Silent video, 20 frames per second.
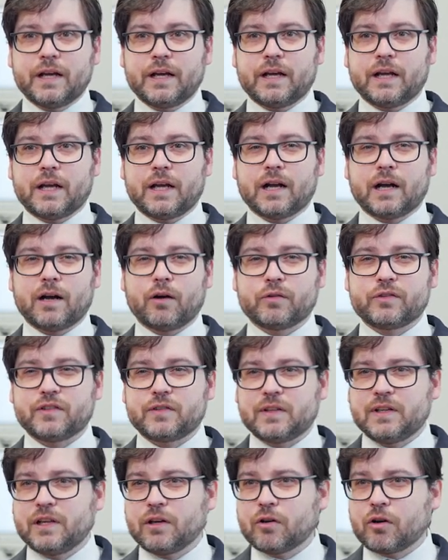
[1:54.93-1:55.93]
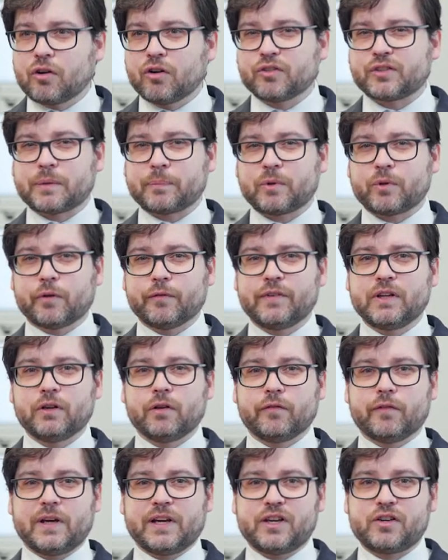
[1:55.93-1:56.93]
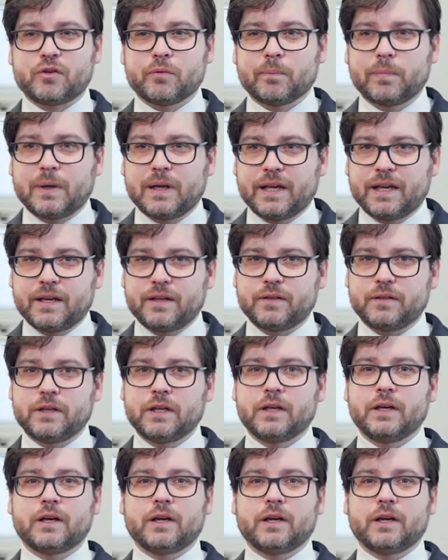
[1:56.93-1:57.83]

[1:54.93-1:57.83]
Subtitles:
and how this legal concept of innovation play